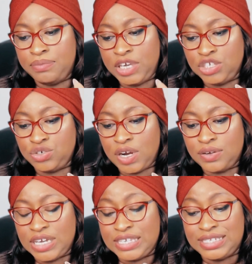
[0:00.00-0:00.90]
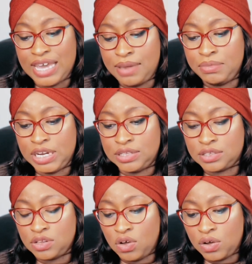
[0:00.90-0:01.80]
Each round is 10
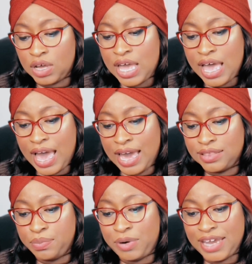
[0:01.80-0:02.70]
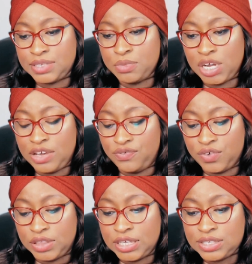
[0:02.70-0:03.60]
minutes long, and the prize money
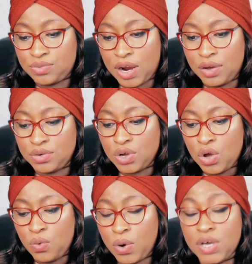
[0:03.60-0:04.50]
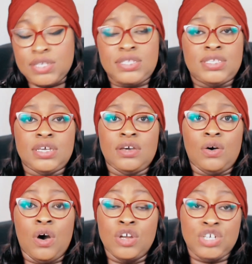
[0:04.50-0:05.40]
for this round was
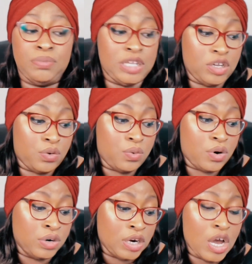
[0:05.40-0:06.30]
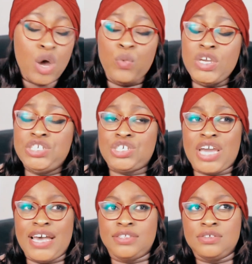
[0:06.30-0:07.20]
100 million won, which
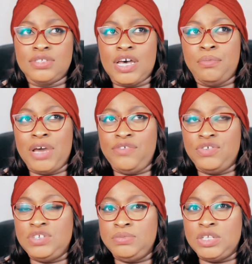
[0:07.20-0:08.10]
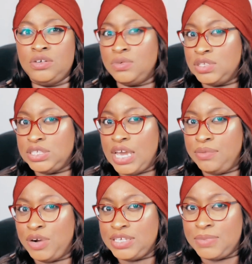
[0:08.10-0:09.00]
cancels out my 50 million won
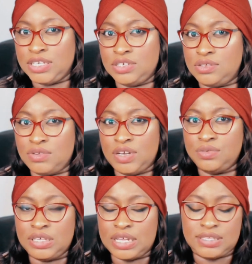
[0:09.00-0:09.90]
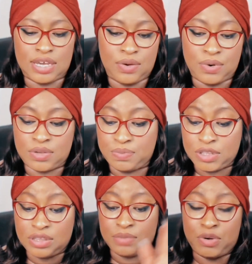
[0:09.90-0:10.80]
10 prize matches, so I don't think that's how it works.
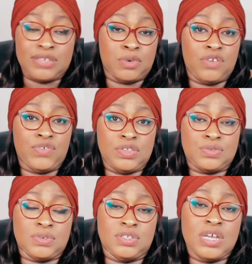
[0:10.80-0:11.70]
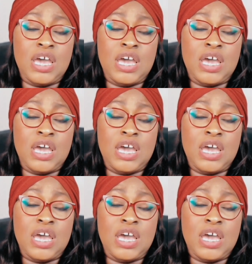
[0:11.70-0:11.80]
But the prize money for this one